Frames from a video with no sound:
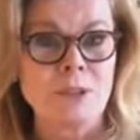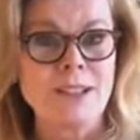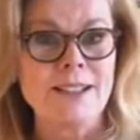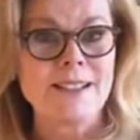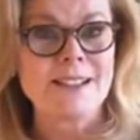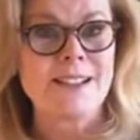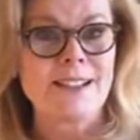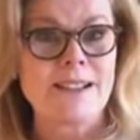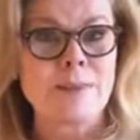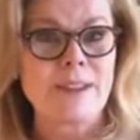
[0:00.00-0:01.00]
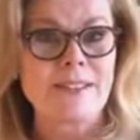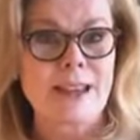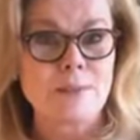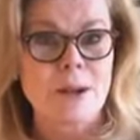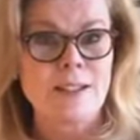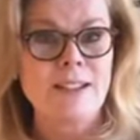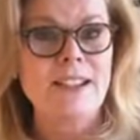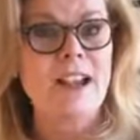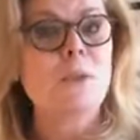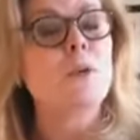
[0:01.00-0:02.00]
Really excited about that, Marlon.
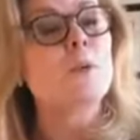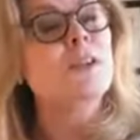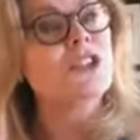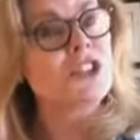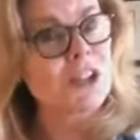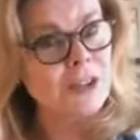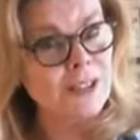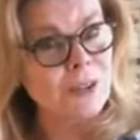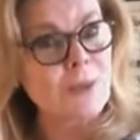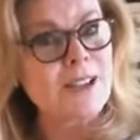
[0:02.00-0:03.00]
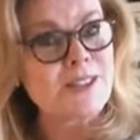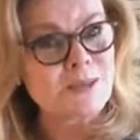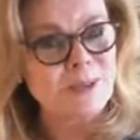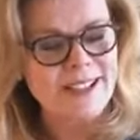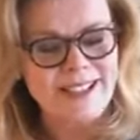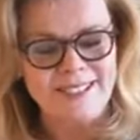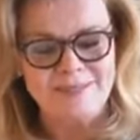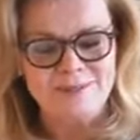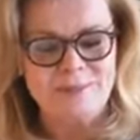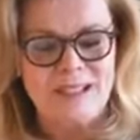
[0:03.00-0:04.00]
I will be sharing when it's ready,
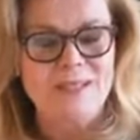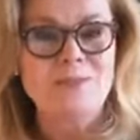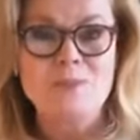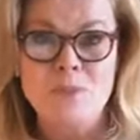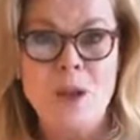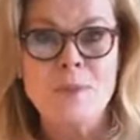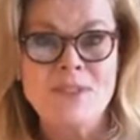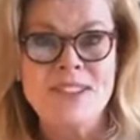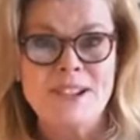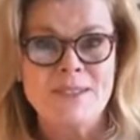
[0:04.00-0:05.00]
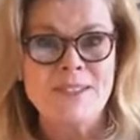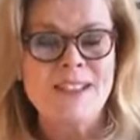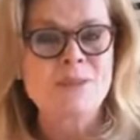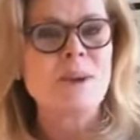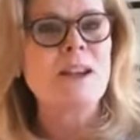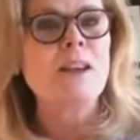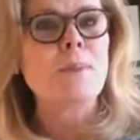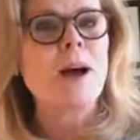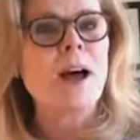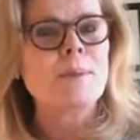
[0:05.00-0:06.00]
but almost there. It's ready to
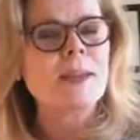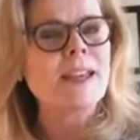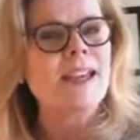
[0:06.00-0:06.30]
pop.